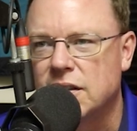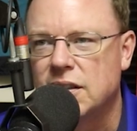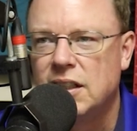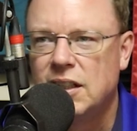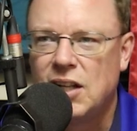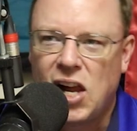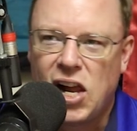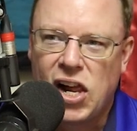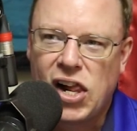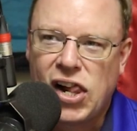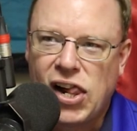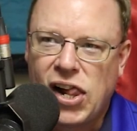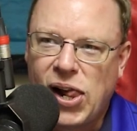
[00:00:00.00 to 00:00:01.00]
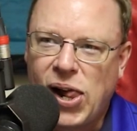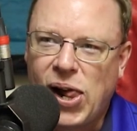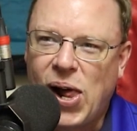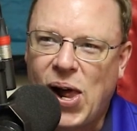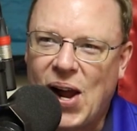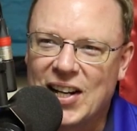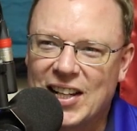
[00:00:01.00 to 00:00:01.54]
Which means that
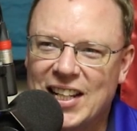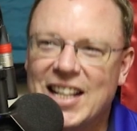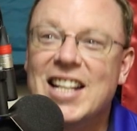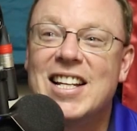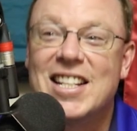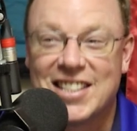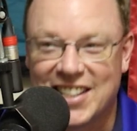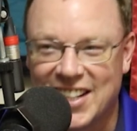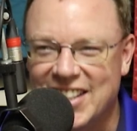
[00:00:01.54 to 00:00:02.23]
football season's on the horizon.